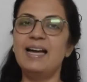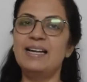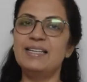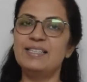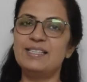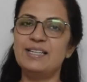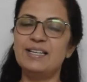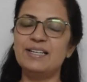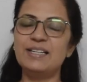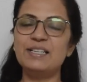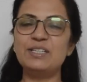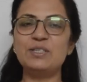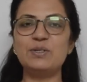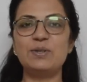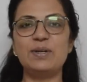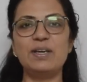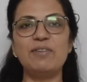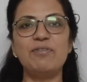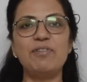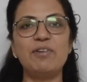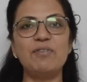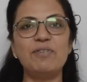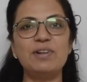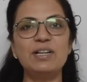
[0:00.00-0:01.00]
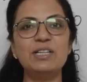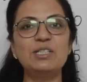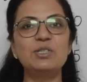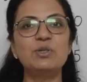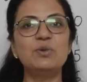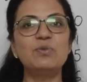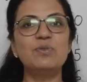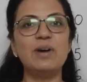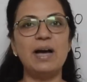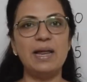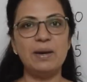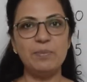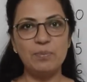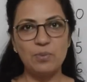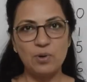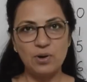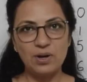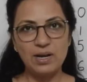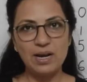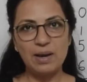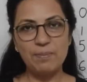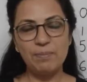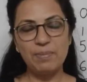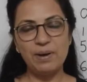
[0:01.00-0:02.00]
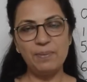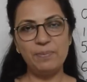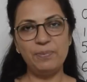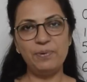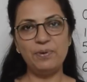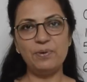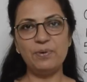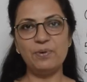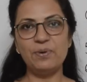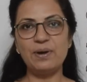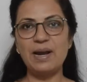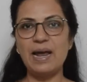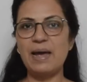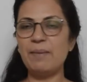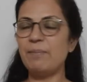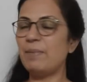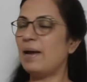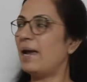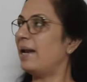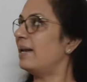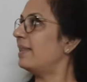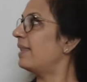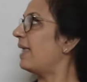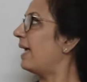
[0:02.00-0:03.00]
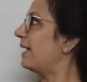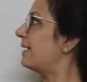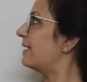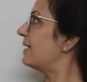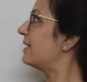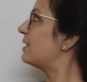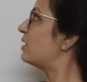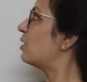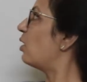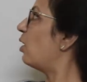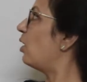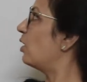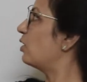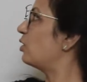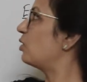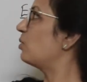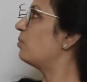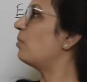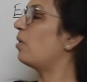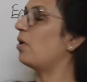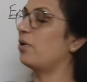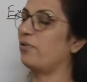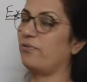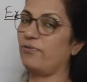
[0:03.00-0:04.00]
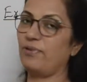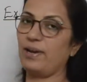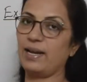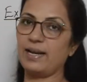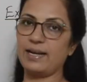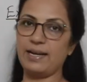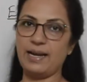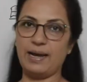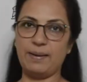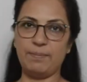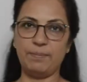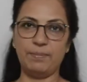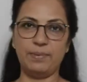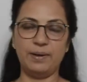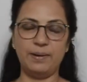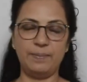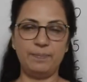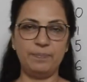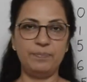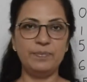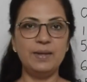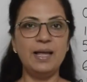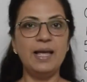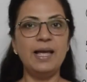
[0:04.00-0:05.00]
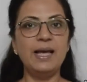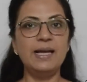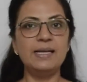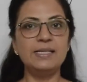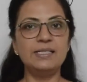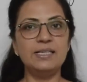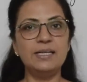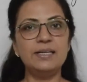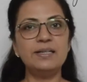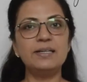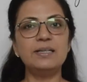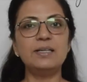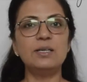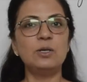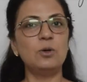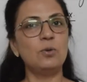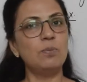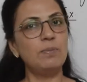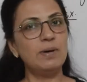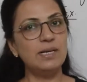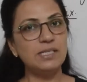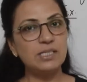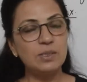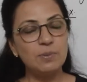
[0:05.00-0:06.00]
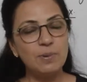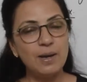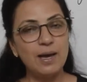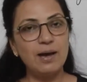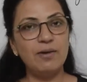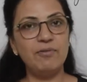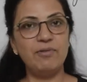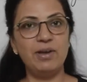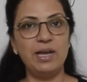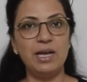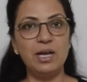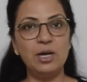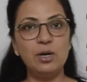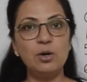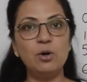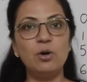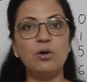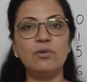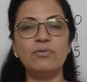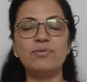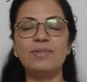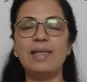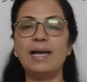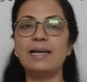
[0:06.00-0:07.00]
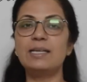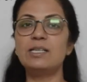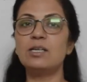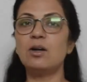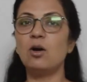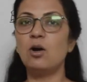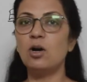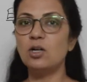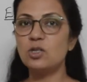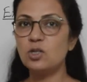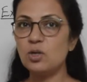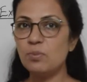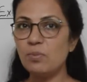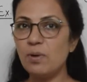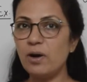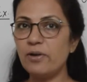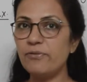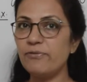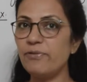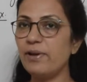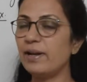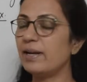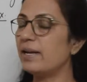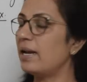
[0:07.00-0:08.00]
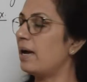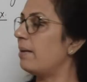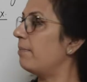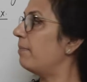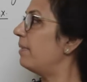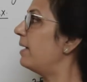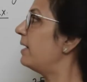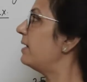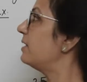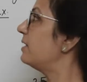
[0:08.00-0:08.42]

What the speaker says: Children, today we will do one more number program, and that is automorphic number. Children, you must be aware of that automorphic number